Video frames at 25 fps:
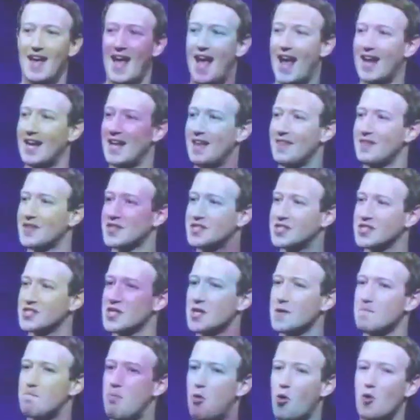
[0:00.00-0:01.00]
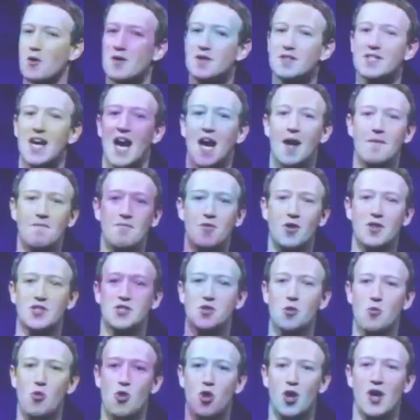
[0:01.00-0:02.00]
And this is an important time for
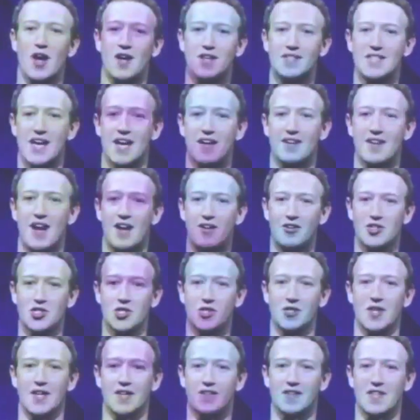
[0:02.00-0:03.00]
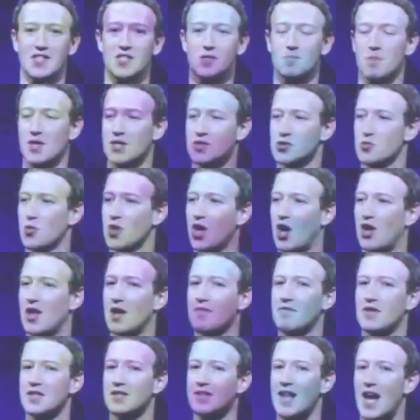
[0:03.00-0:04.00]
us to work on technology like this, because we
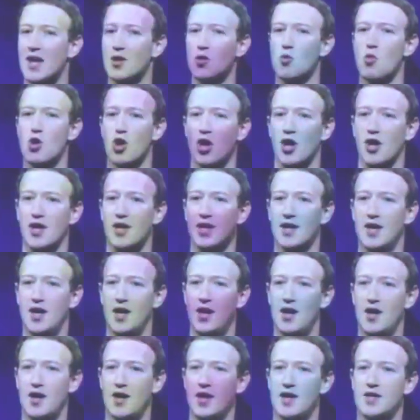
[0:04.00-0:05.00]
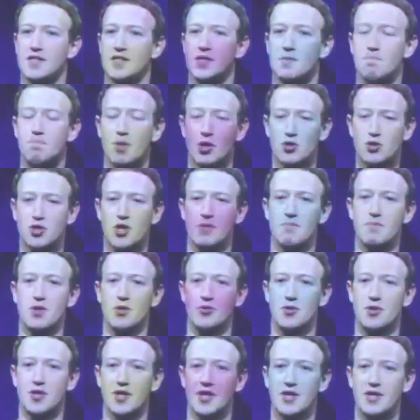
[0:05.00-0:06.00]
all have a lot of work to build
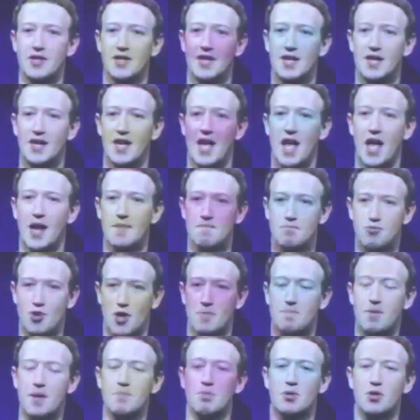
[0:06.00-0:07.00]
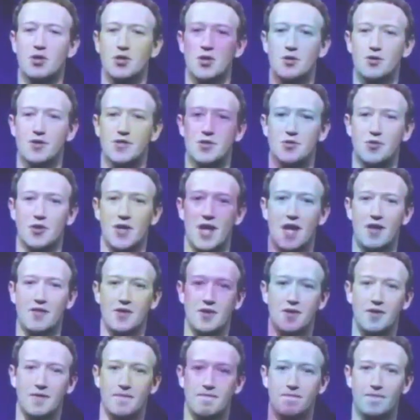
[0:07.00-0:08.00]
community and bring people closer
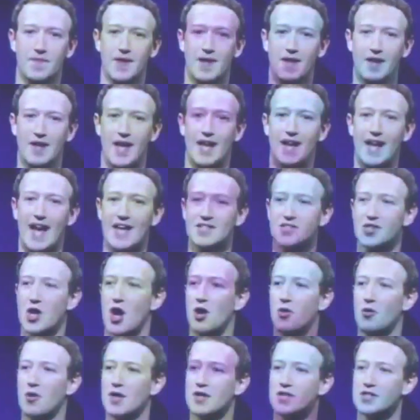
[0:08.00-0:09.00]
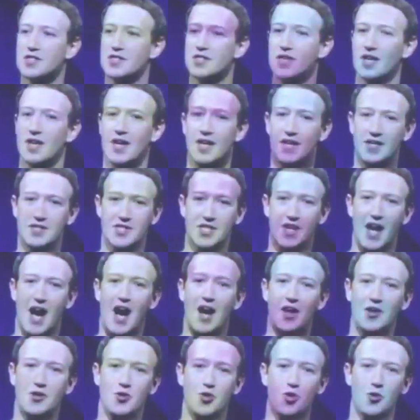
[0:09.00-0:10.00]
together. And as always, it is an
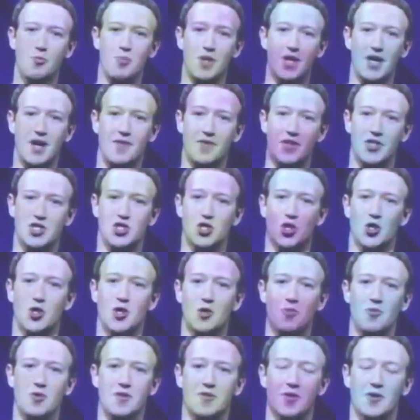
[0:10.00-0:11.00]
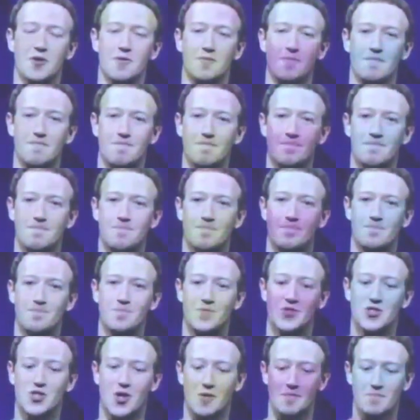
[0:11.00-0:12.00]
honor to be on this journey with
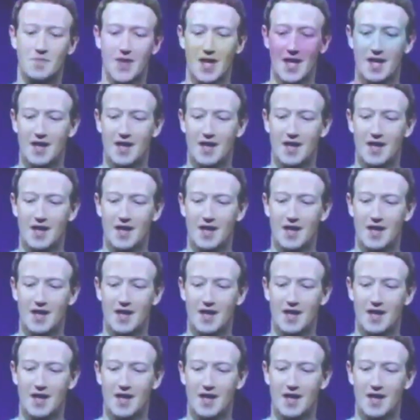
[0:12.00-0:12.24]
you. So